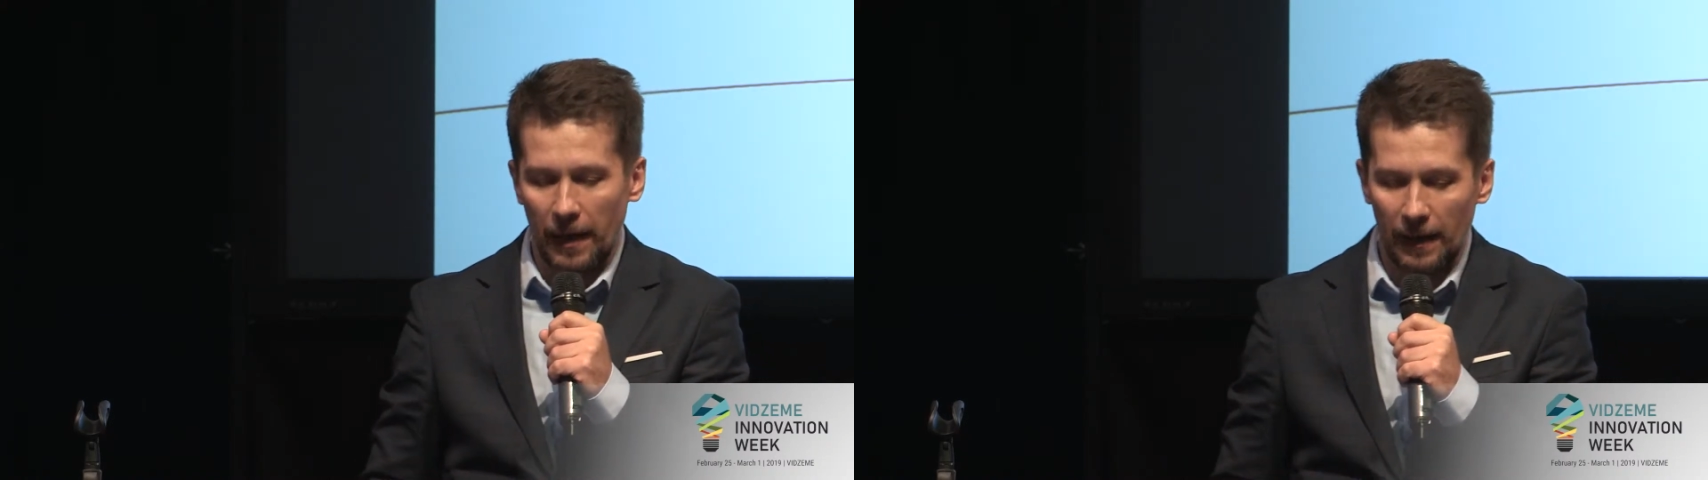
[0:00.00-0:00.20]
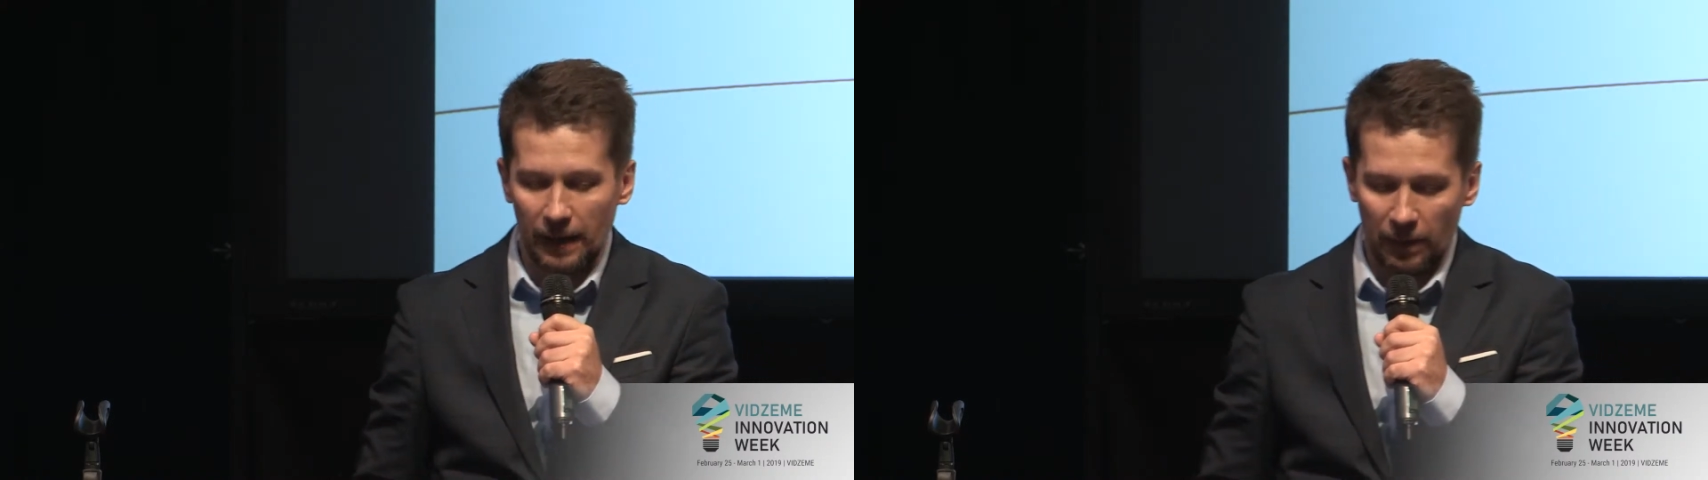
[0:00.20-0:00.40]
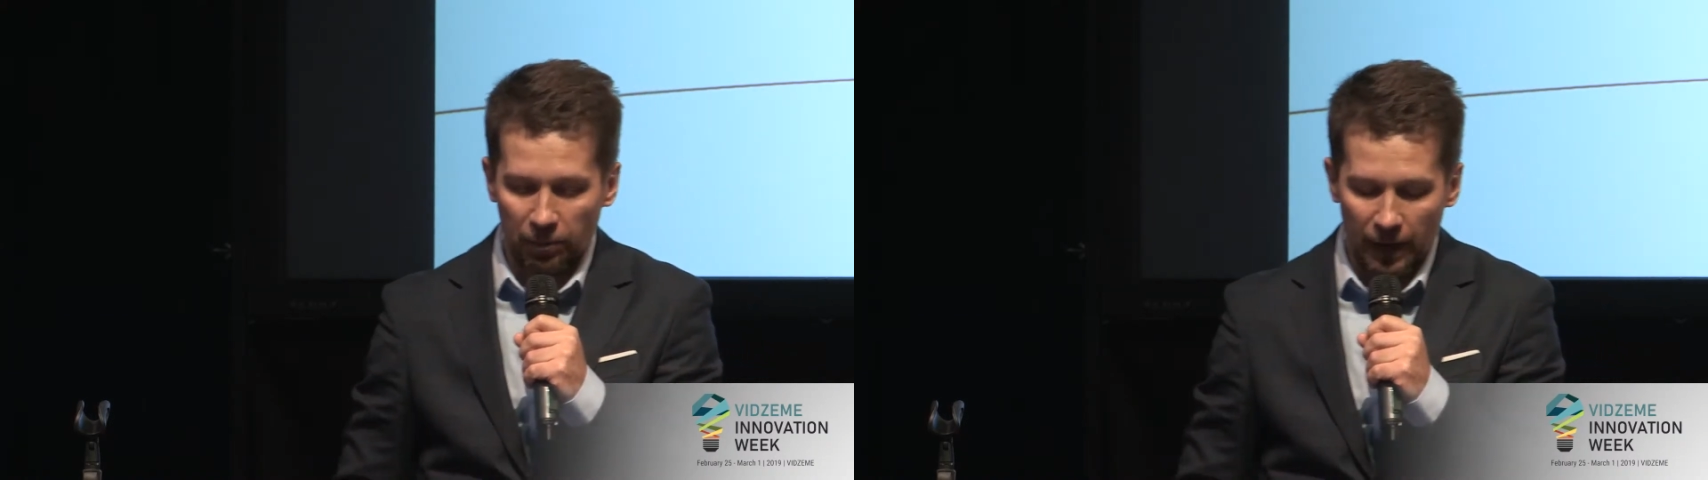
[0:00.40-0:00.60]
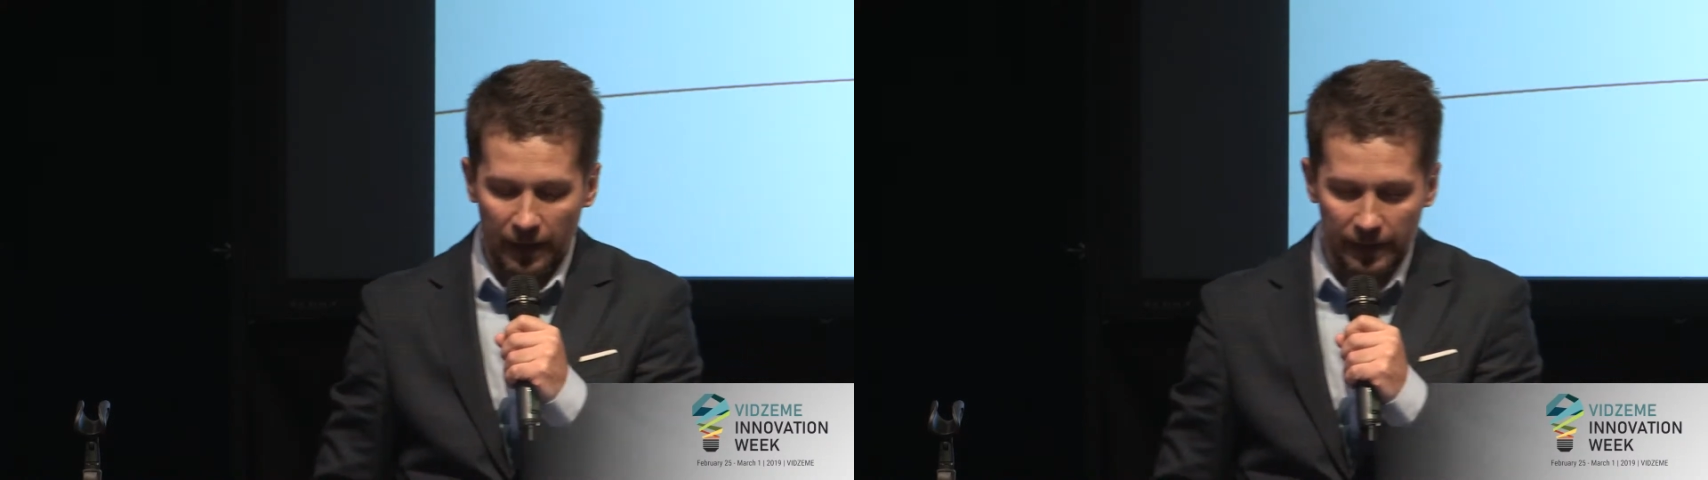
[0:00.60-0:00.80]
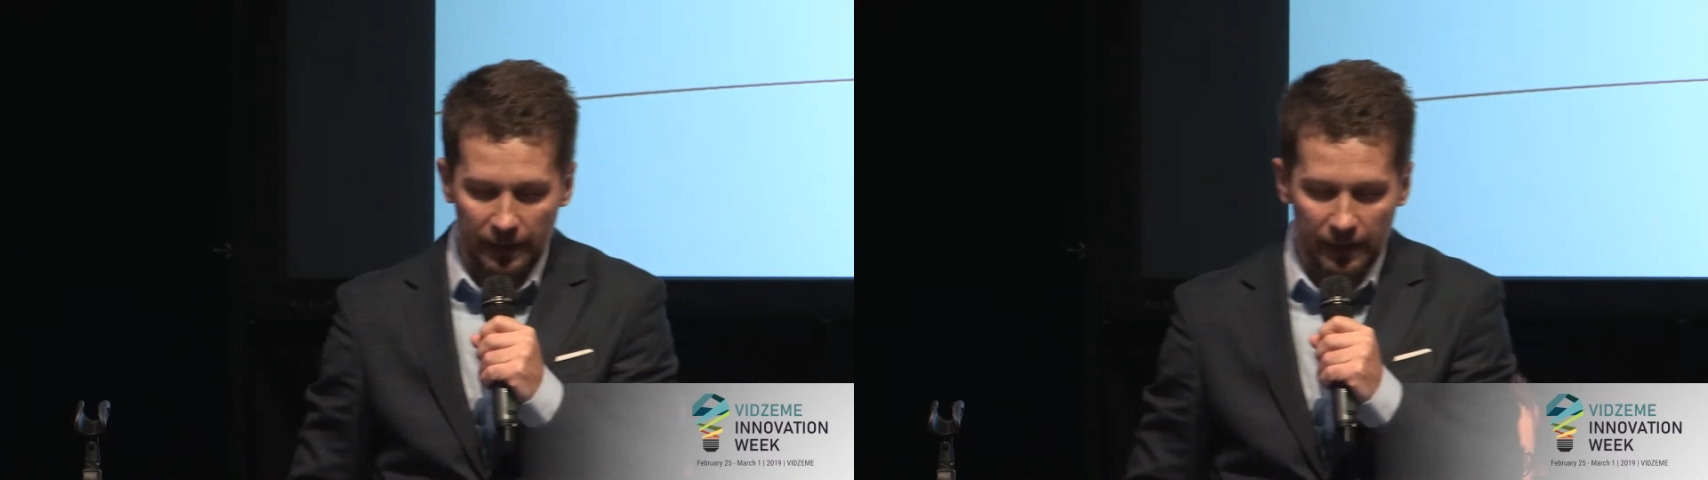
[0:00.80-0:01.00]

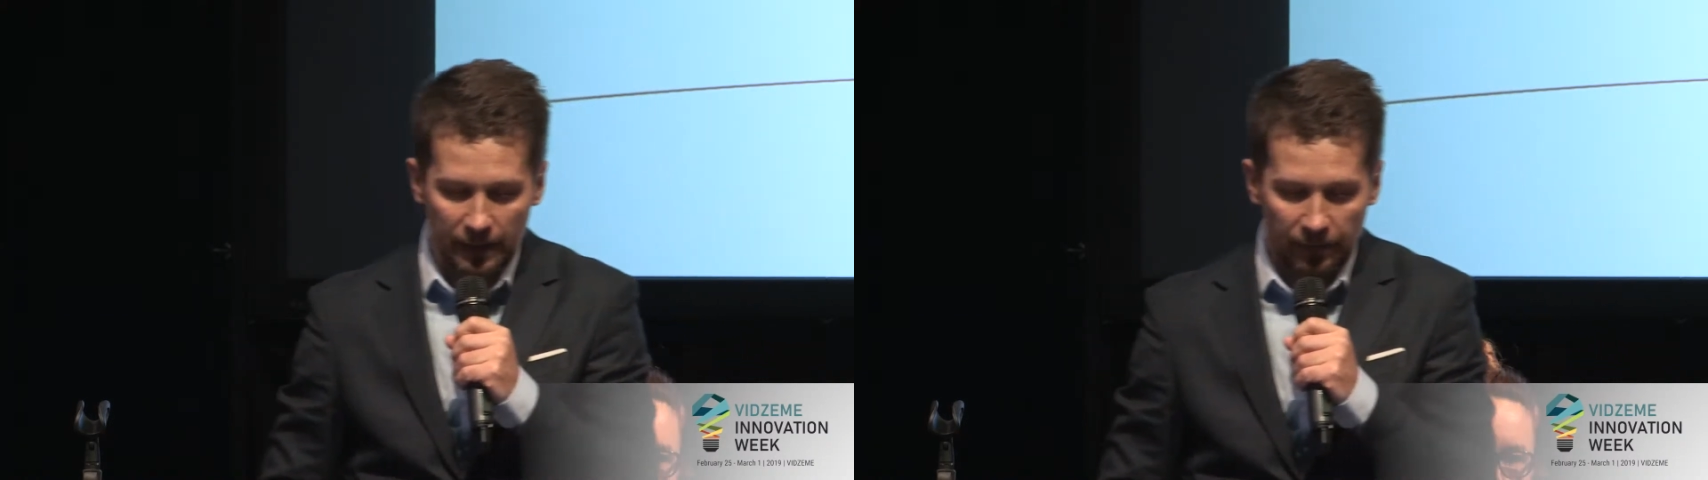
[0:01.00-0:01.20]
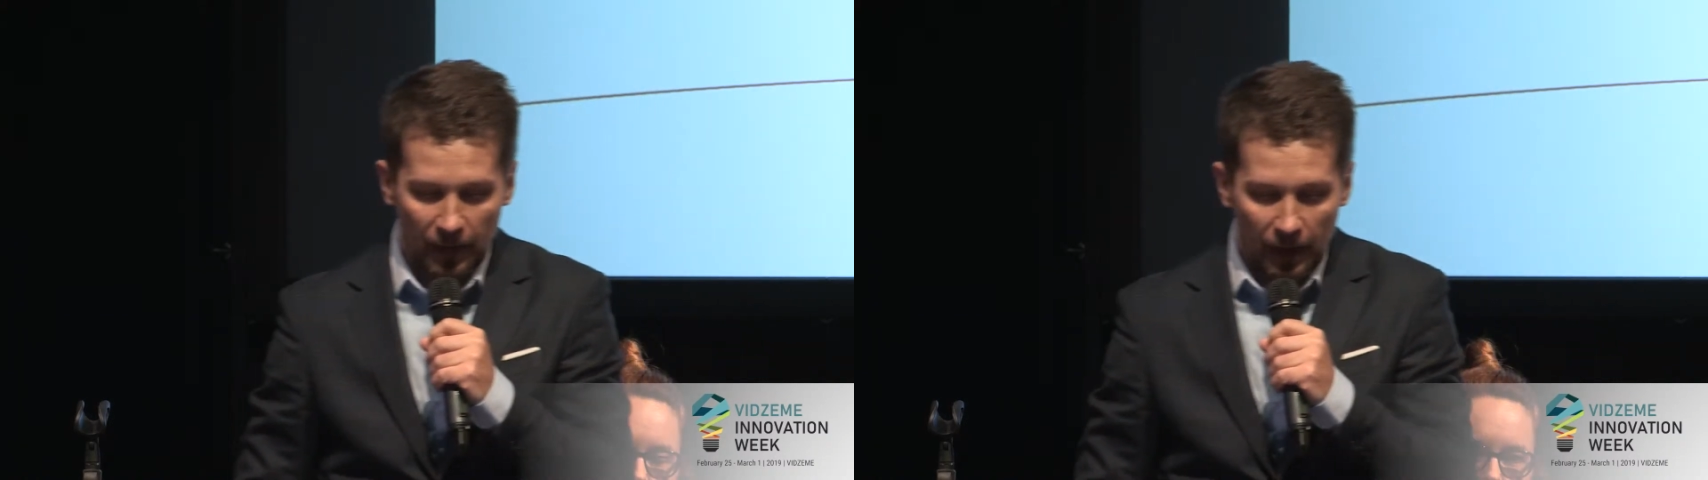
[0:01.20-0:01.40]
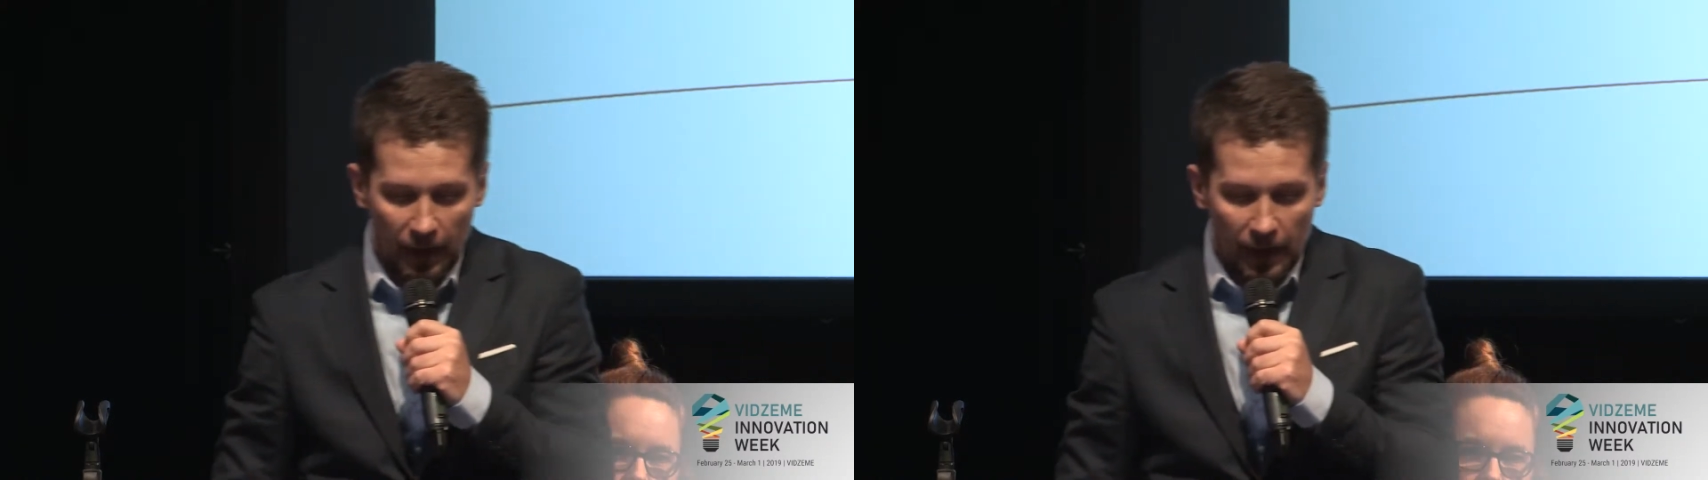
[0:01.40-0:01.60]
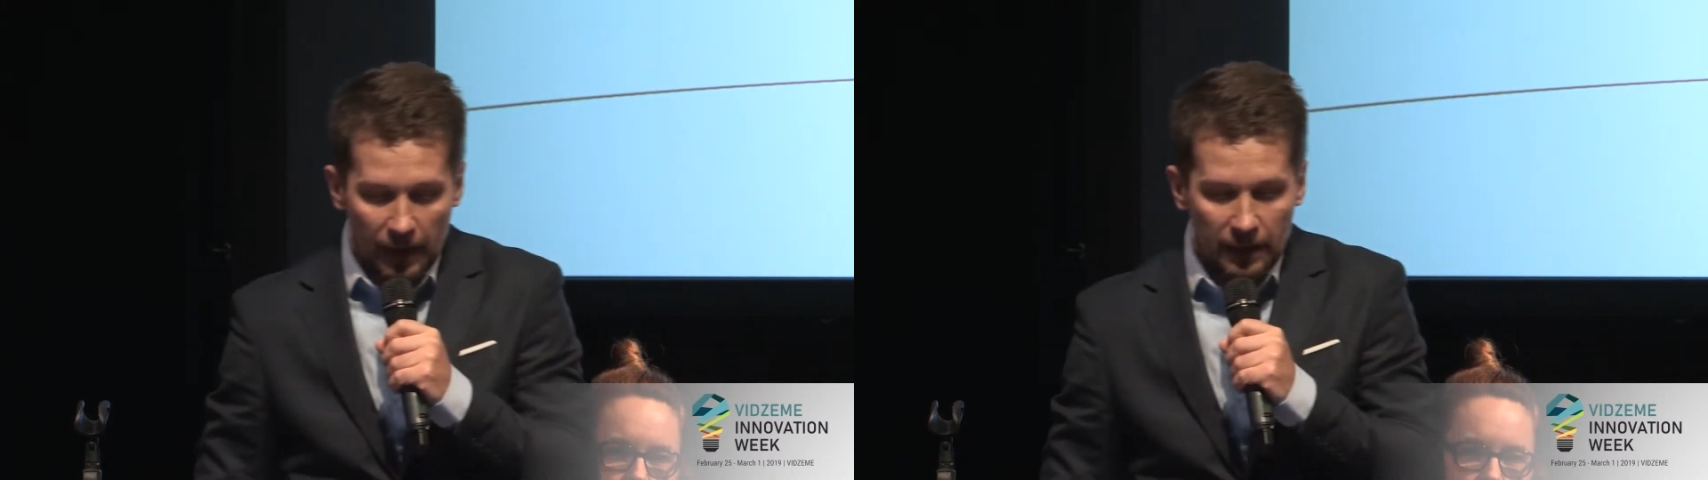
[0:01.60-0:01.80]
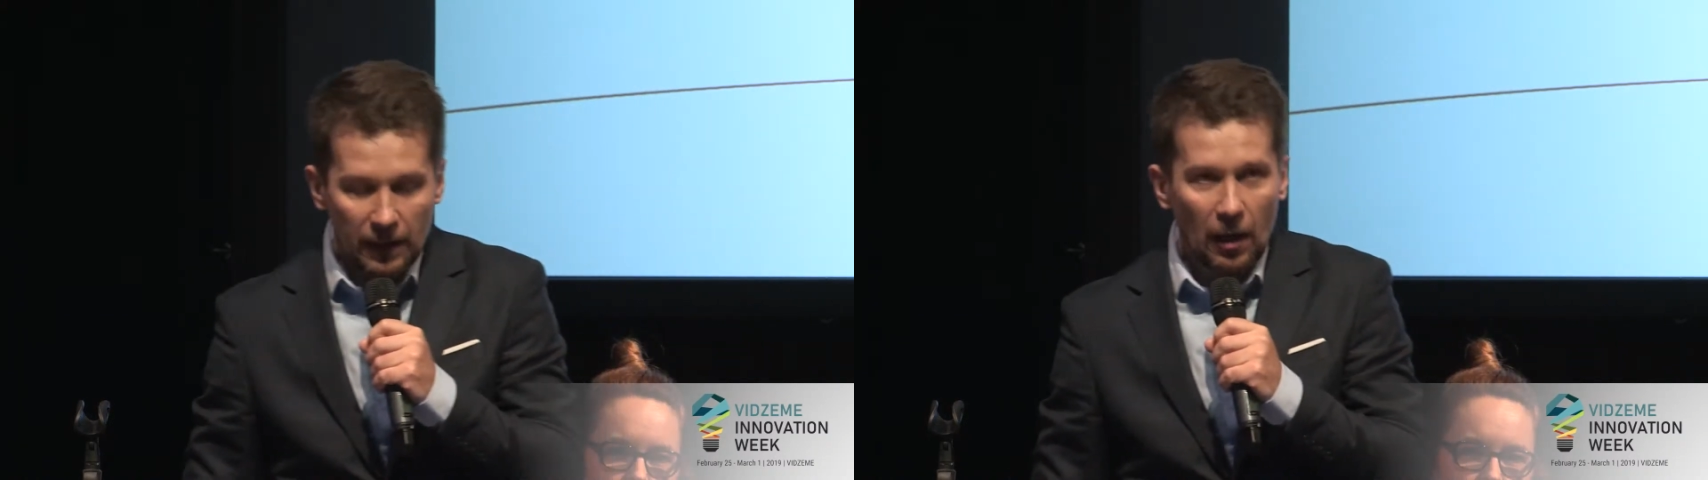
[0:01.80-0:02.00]
enterprises.
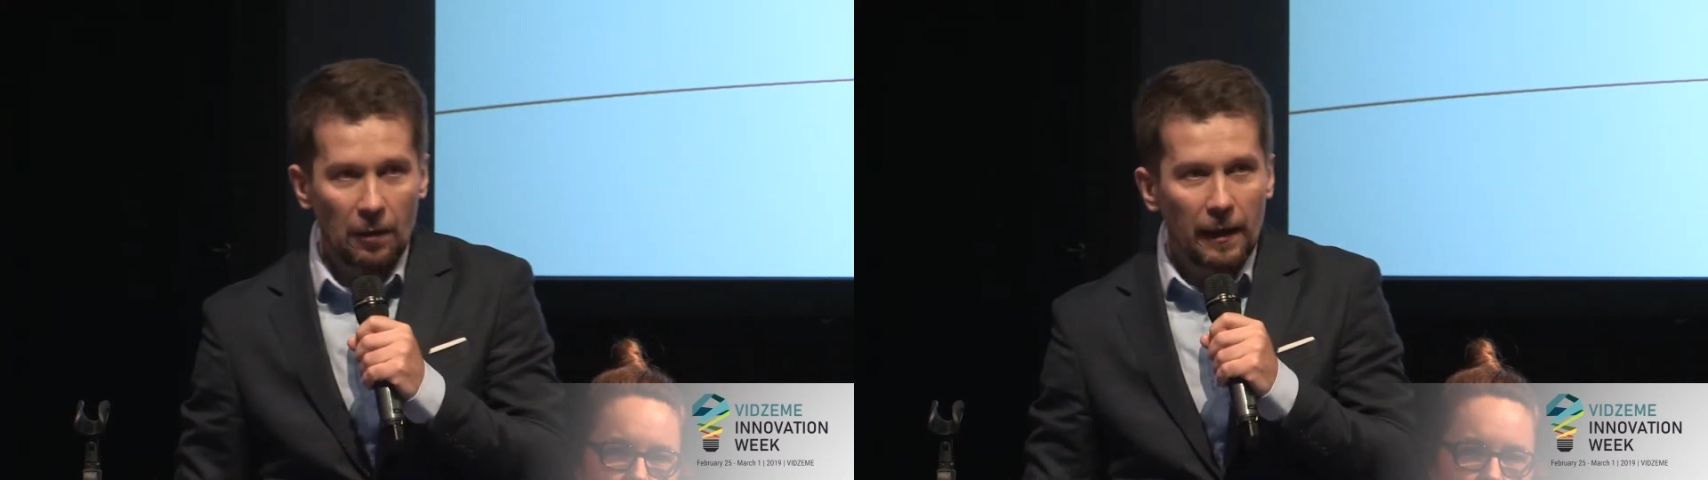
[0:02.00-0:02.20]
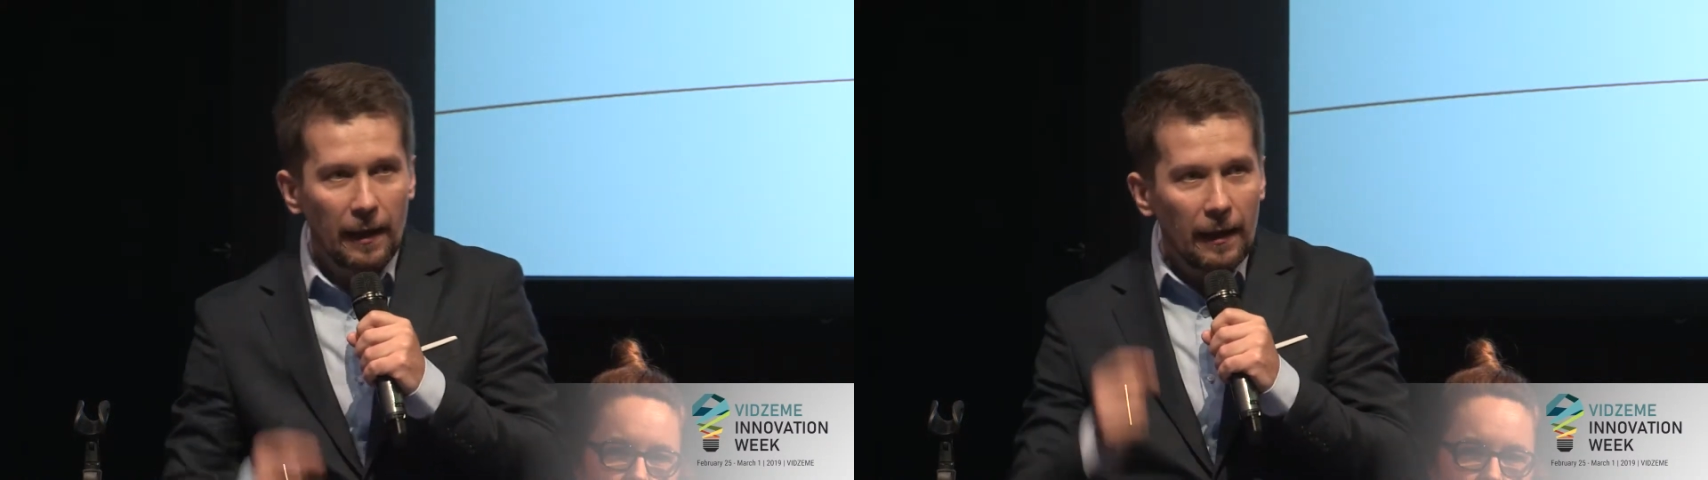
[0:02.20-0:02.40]
So